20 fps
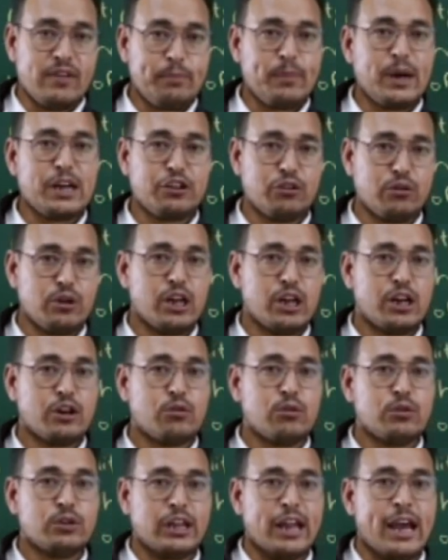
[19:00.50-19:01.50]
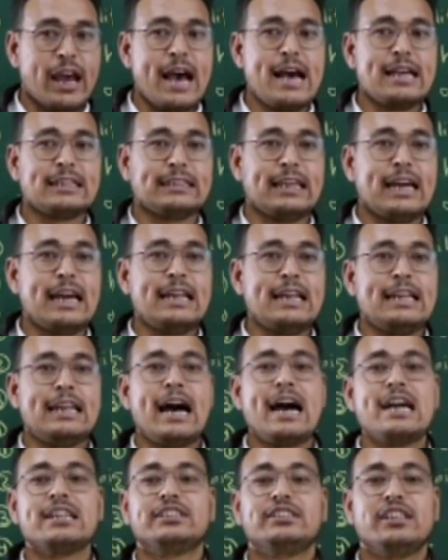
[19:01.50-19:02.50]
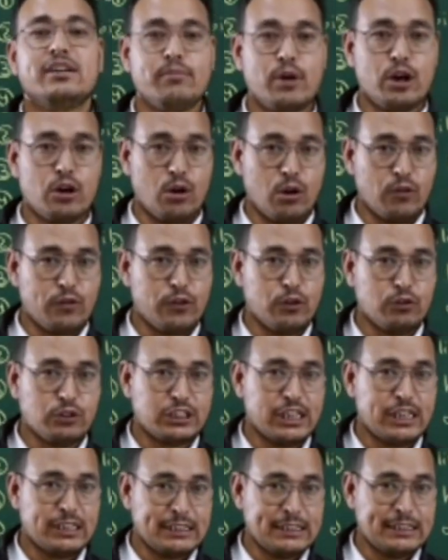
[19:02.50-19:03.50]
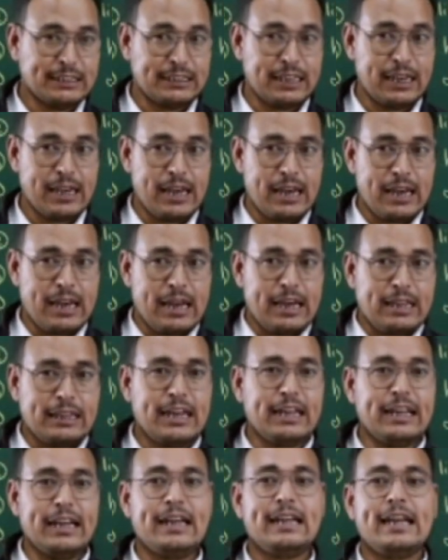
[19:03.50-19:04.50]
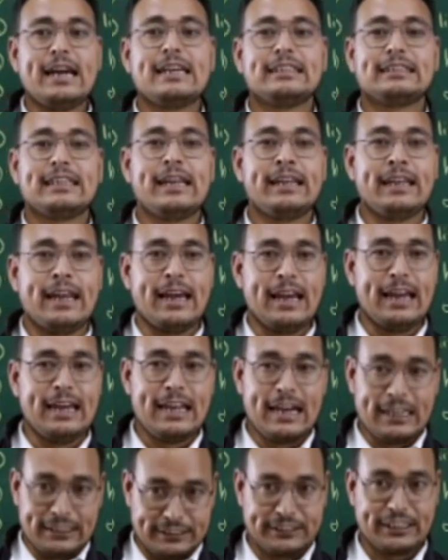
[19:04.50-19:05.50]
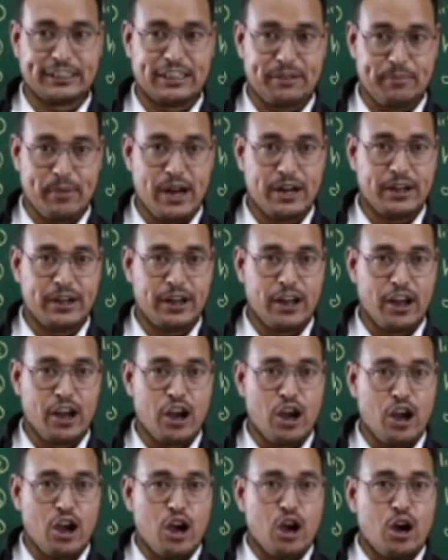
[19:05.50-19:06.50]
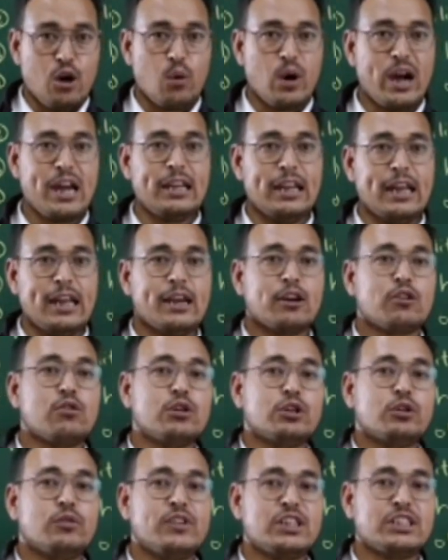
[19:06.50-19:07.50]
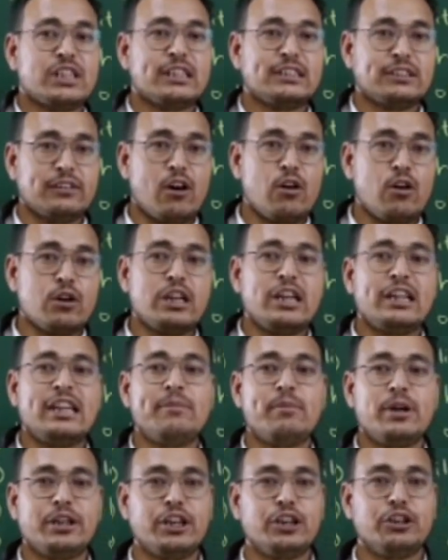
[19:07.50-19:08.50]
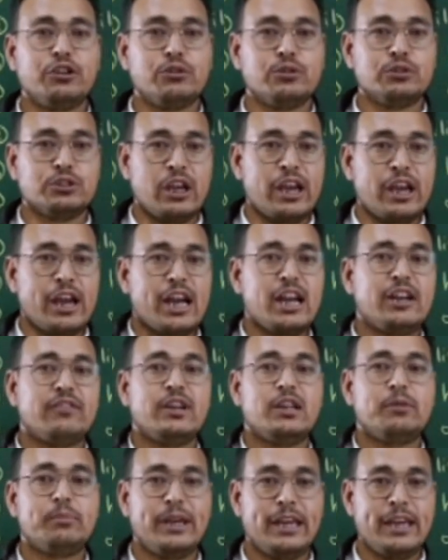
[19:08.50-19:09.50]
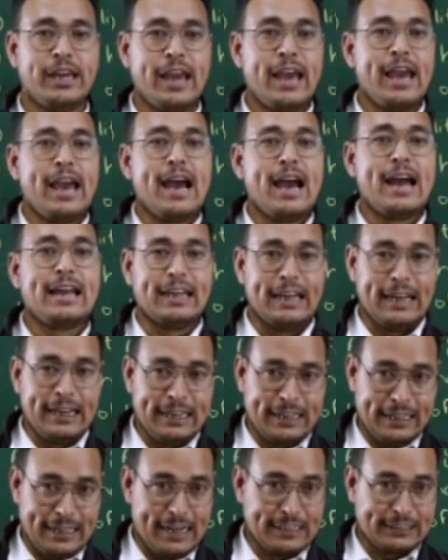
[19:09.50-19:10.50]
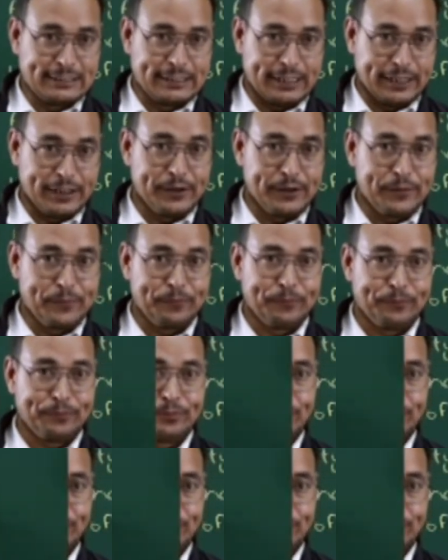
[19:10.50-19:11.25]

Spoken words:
if a particular good has a large number of usages, then it has an elastic demand, while a good which has only limited use, it will be an inelastic.